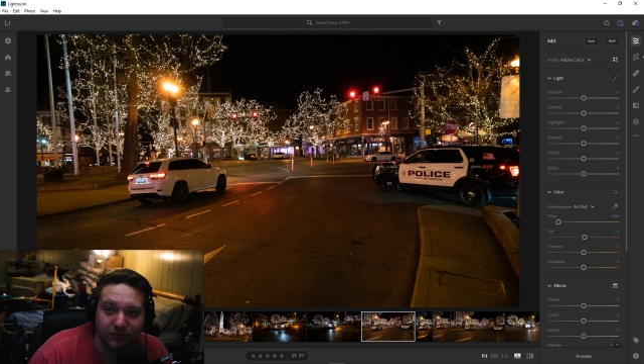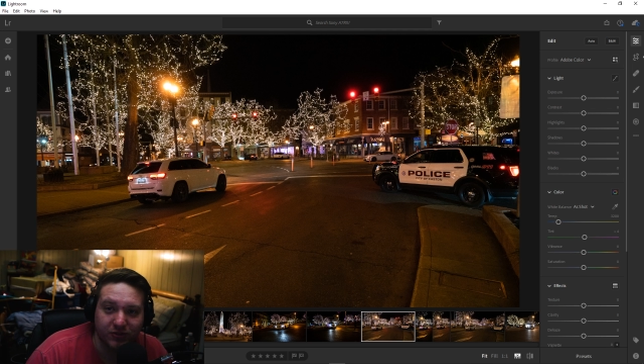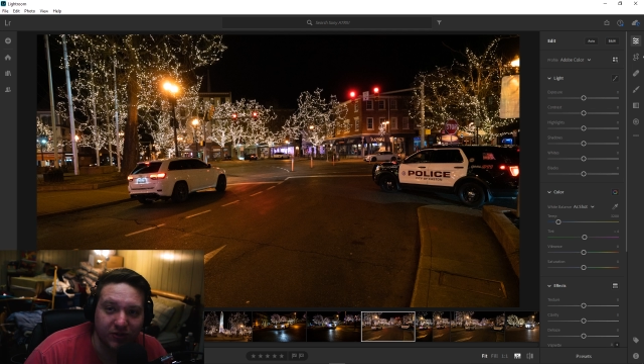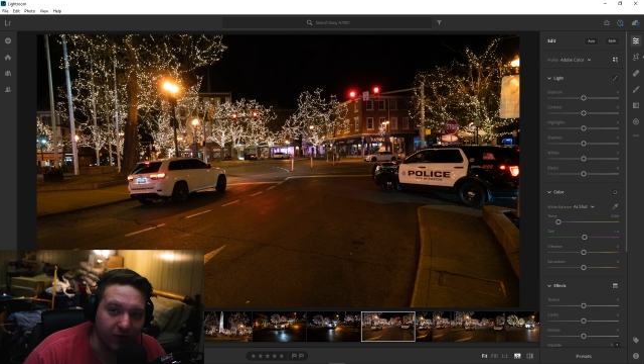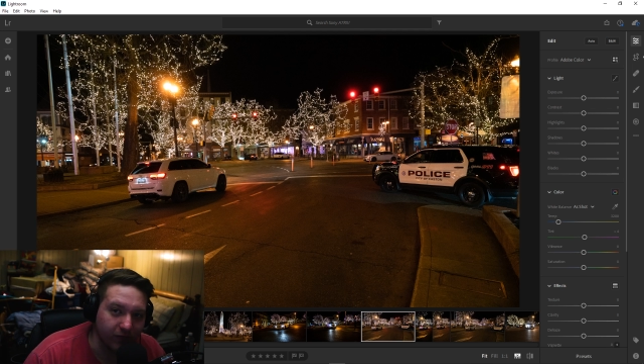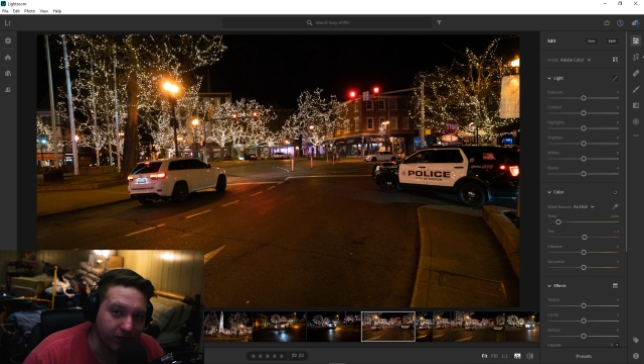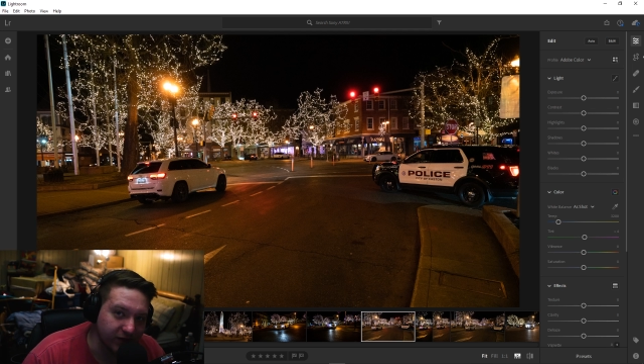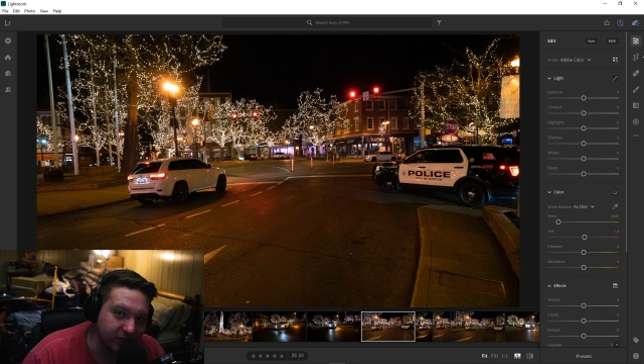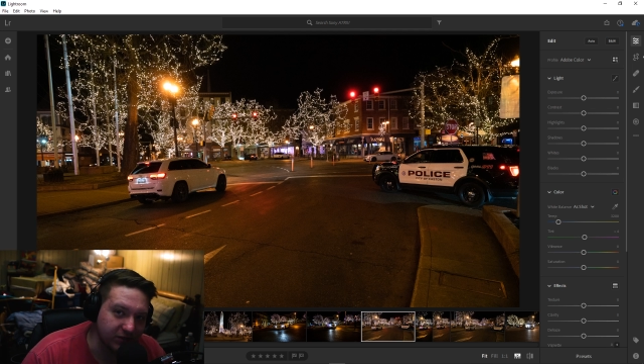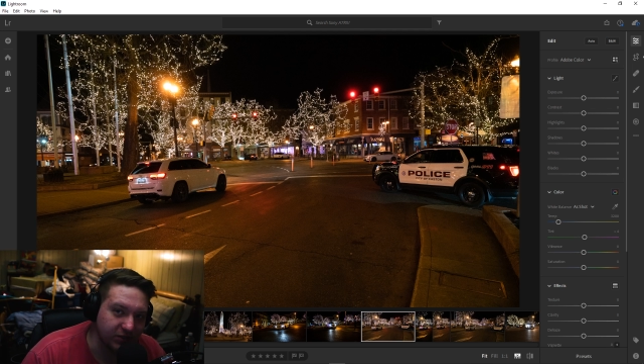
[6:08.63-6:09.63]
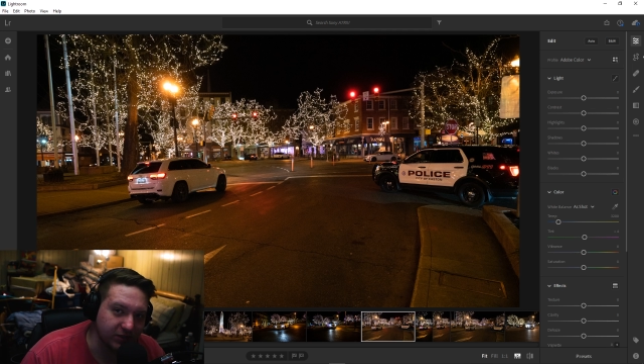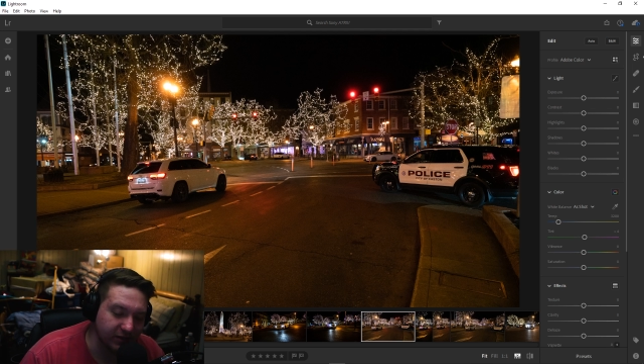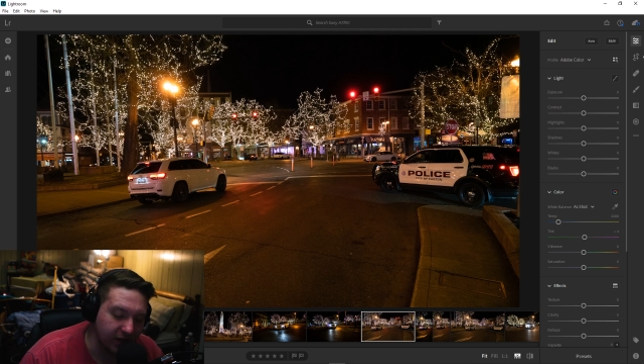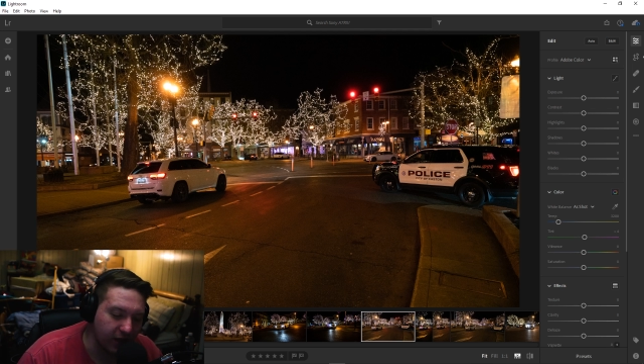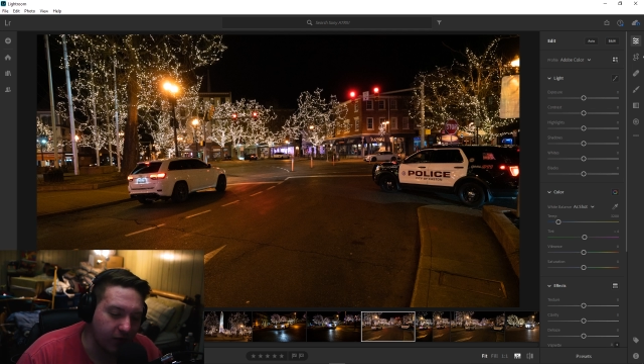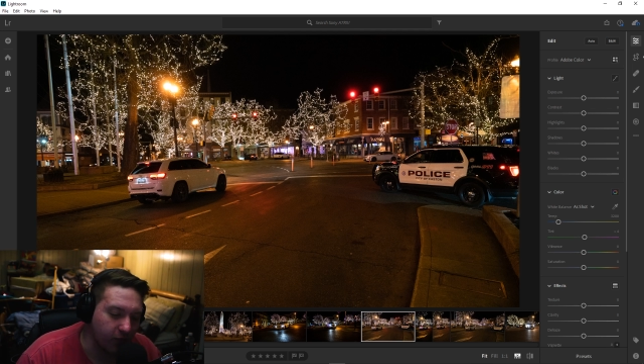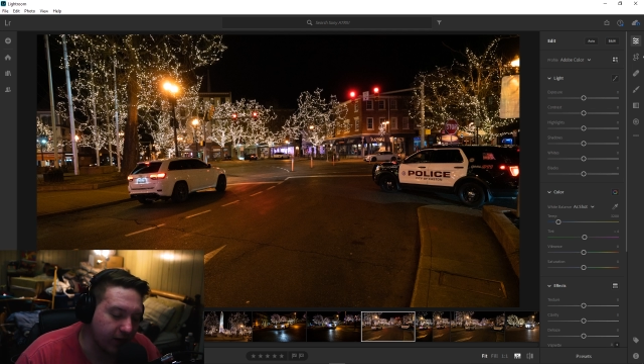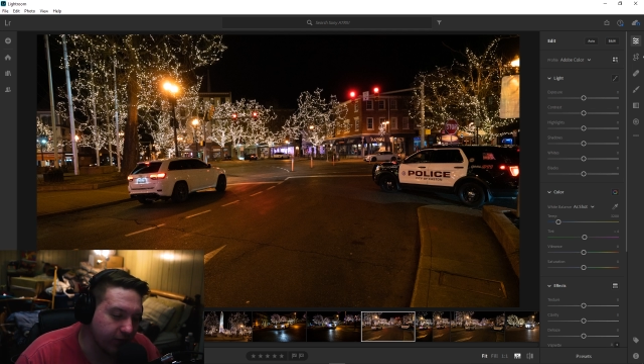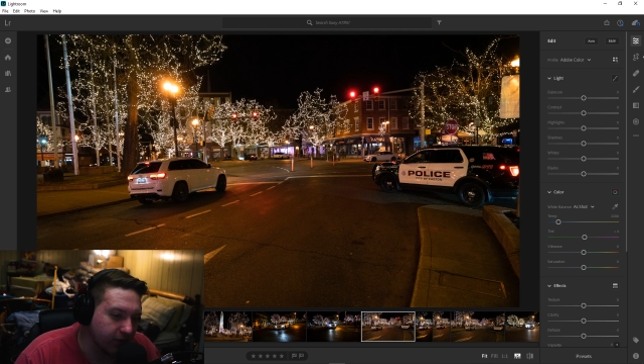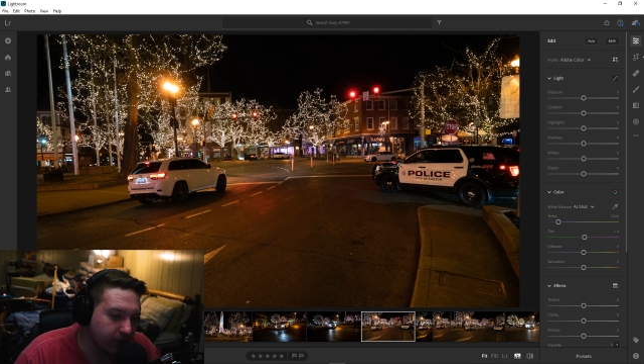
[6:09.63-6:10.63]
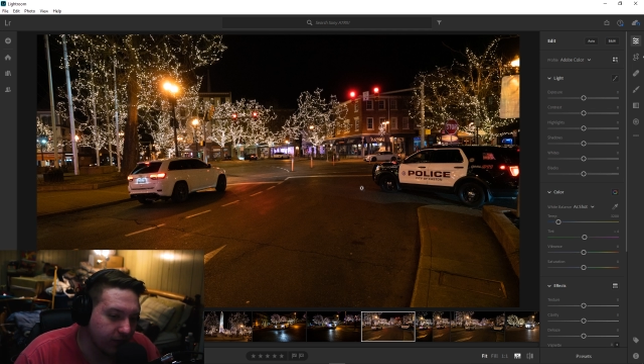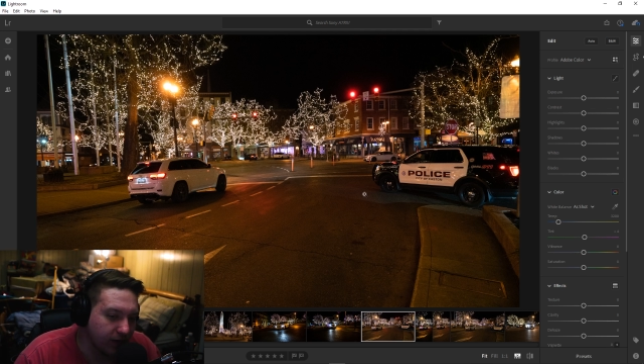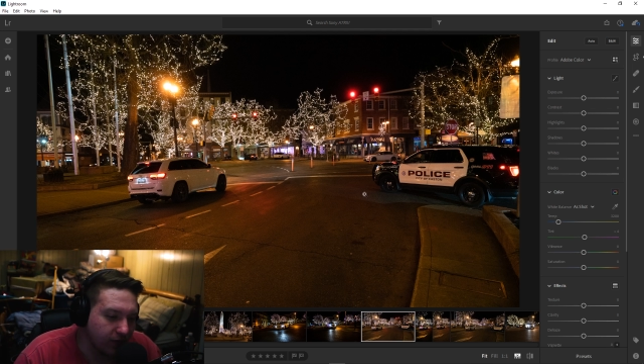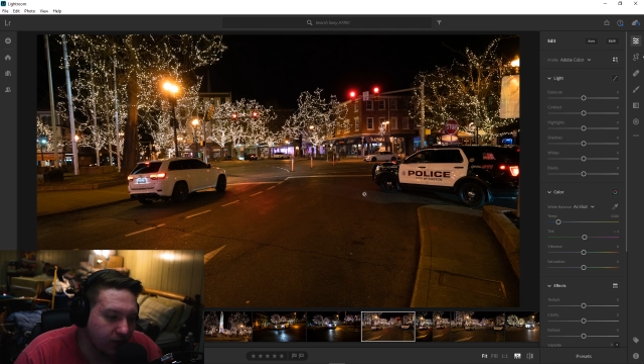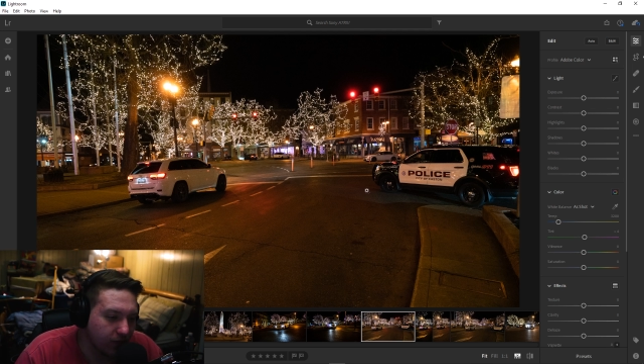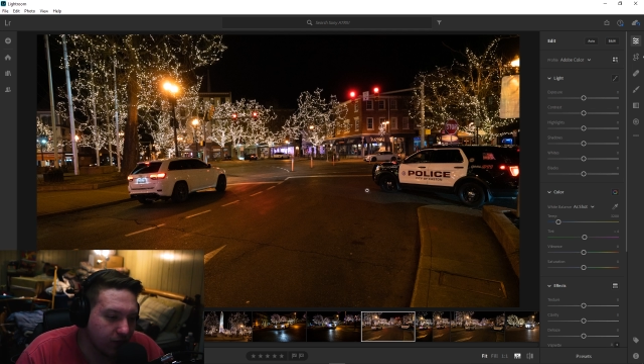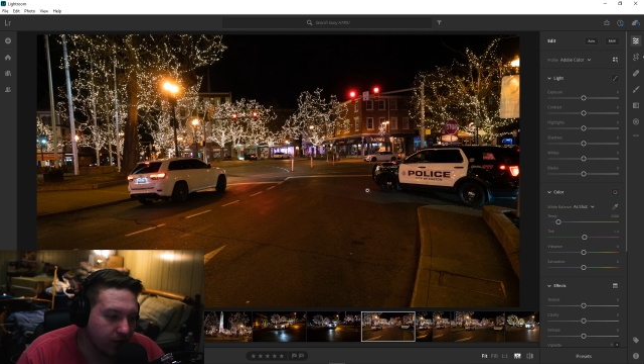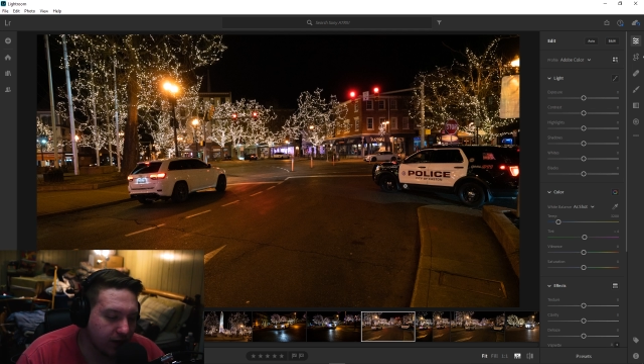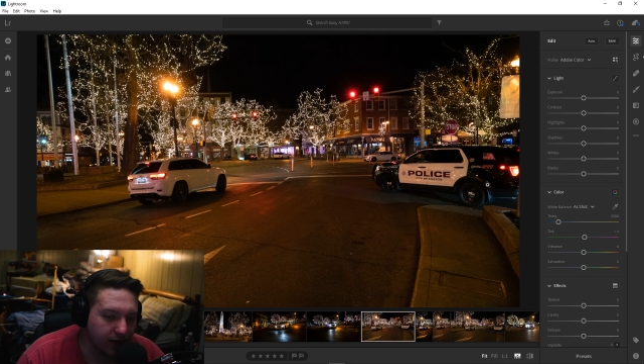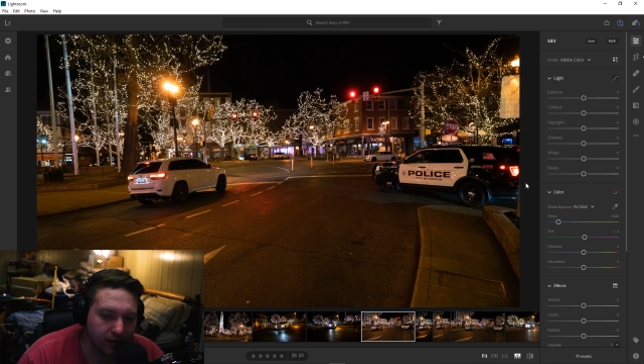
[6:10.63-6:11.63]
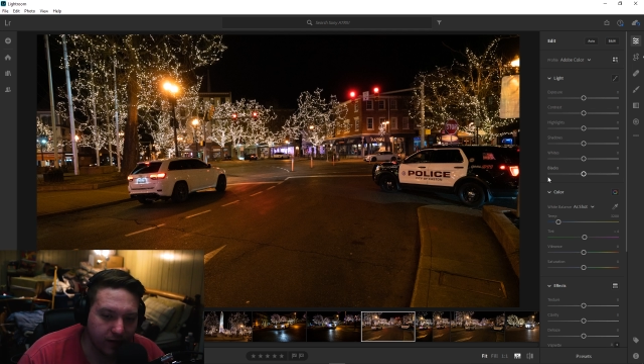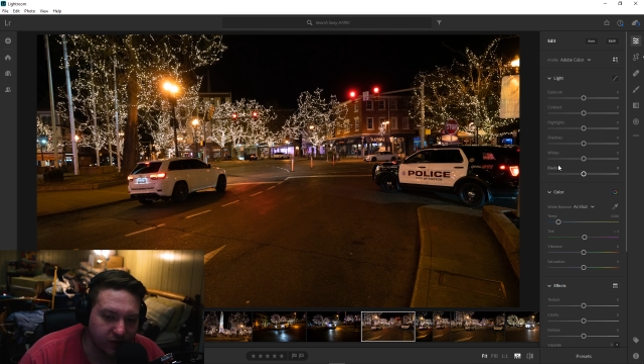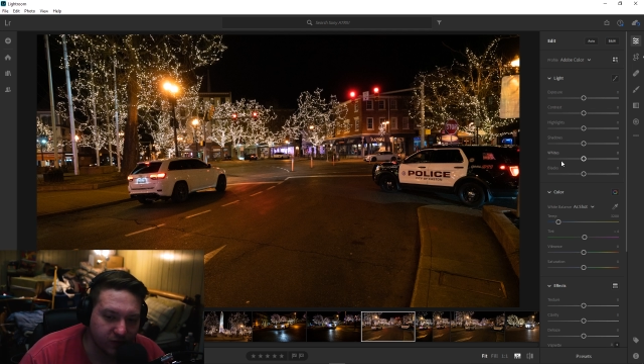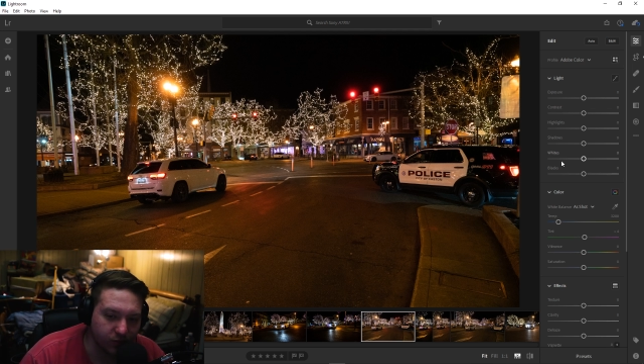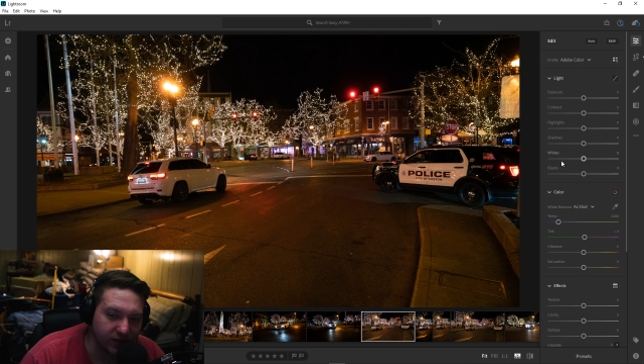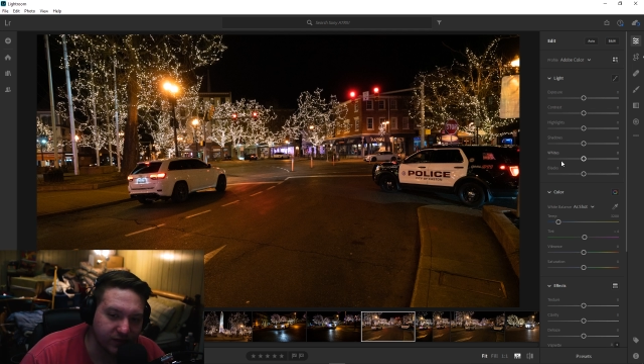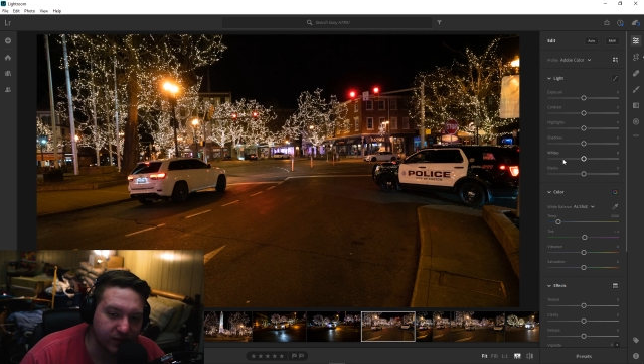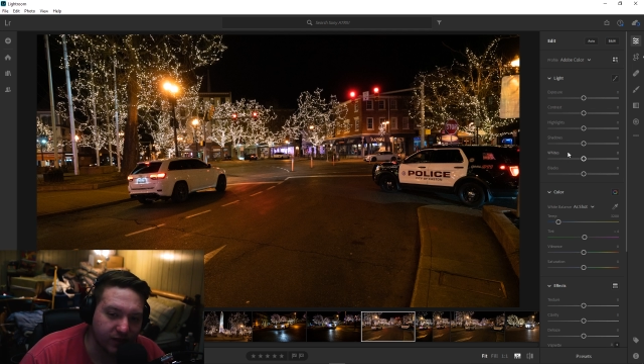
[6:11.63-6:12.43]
So this is just a way for me to kind of express.